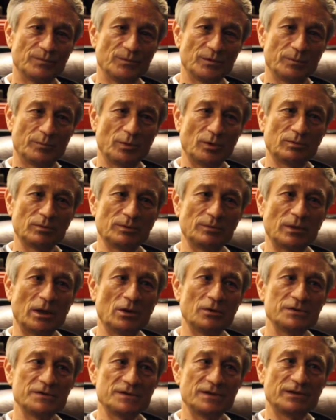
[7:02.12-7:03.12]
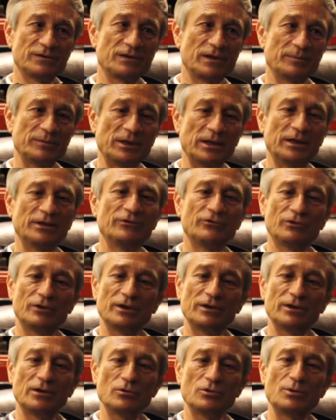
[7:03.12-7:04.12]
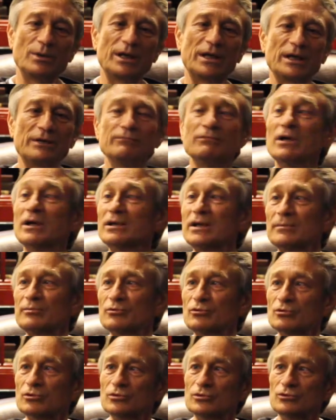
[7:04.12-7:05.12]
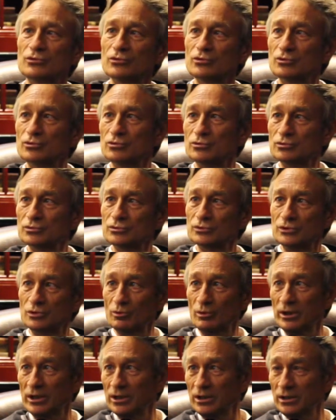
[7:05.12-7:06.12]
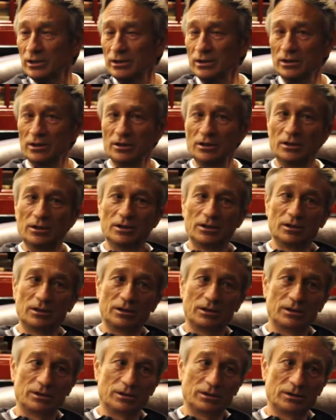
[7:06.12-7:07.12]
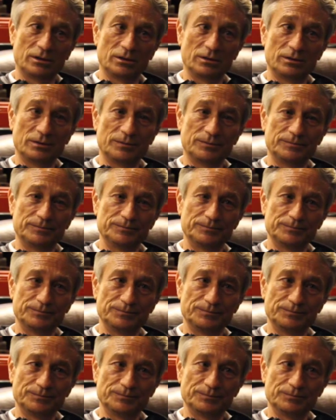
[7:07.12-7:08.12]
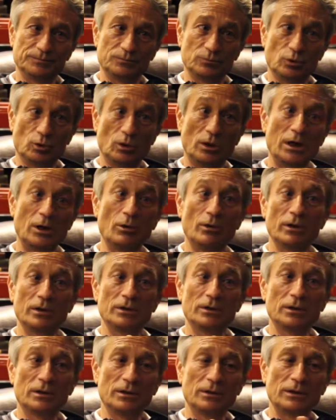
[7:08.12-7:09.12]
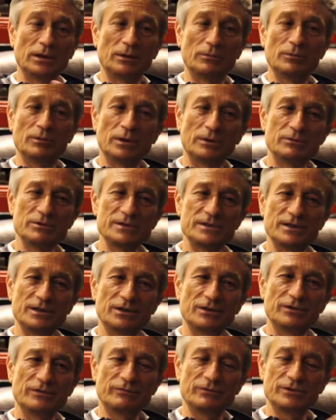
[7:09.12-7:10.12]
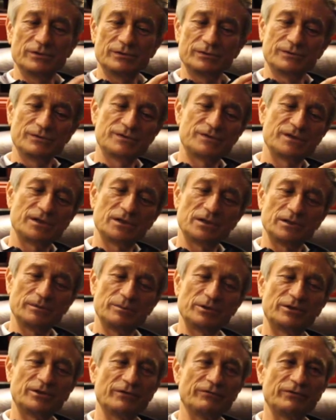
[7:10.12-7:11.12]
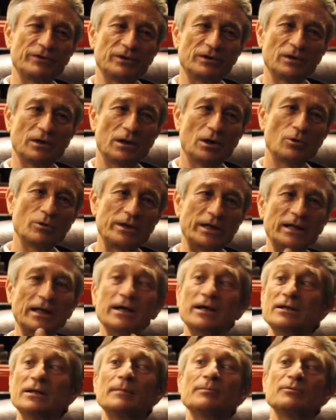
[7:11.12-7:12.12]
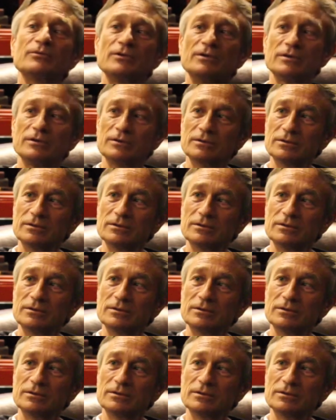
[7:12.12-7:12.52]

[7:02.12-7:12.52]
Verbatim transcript: the problem now is that coming into that, how quick can we adapt to, to the way, um, or how uh, now I will say that I will say that a little bit different. How can I adapt